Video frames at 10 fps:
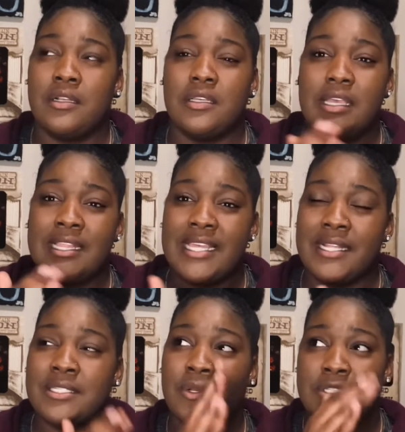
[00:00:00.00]
at that
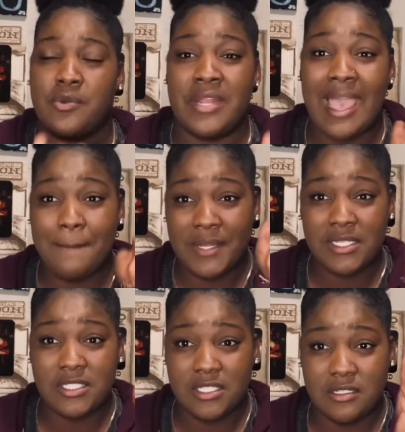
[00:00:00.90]
time. So it
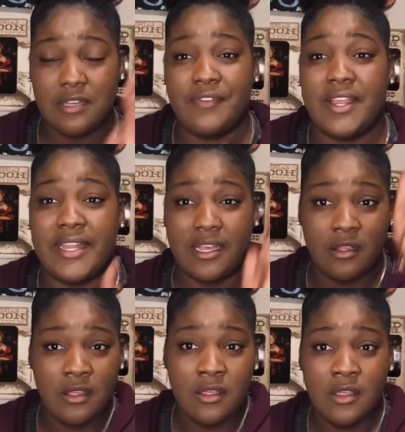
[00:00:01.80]
happened. He found out
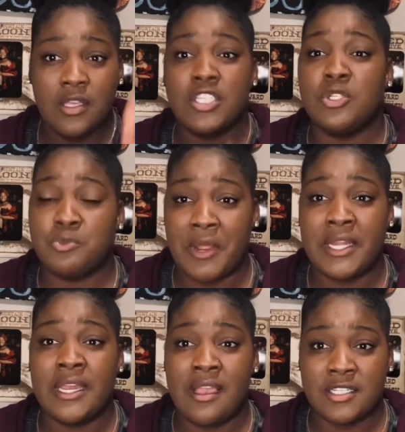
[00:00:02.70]
she was pregnant
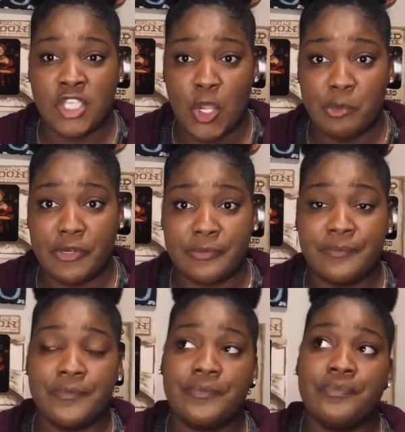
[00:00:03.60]
in October.
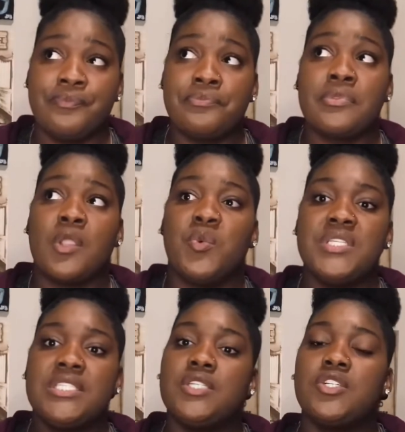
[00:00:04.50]
We
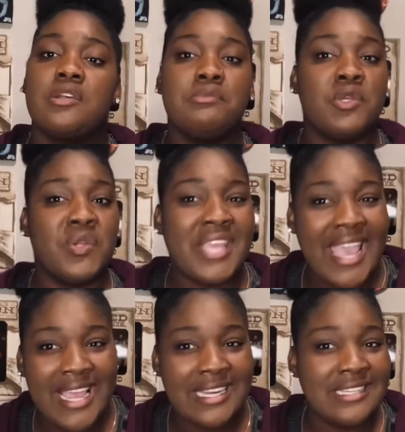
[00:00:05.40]
still
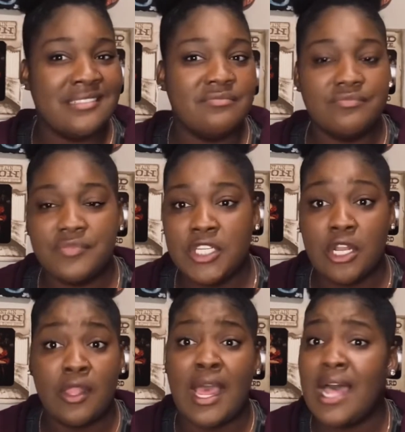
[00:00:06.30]
communicated. You know,
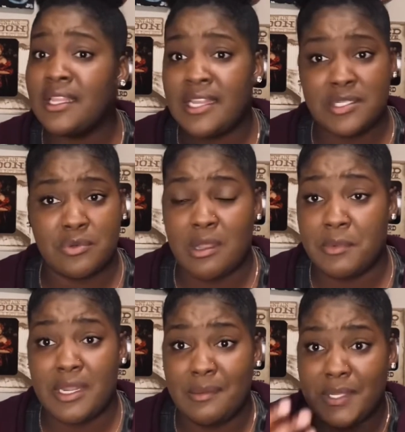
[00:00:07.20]
the holidays were coming
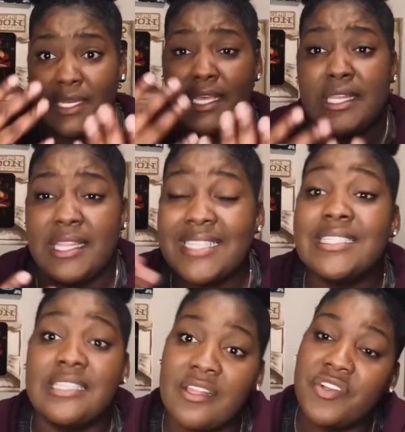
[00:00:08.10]
up, and that's
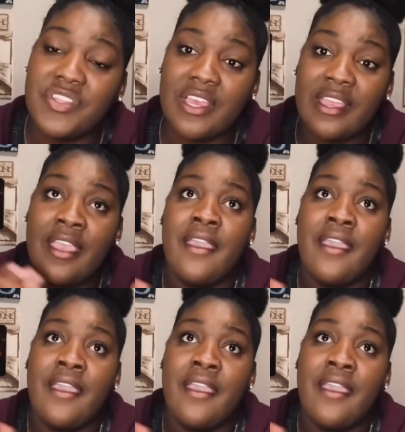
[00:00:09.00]
another thing.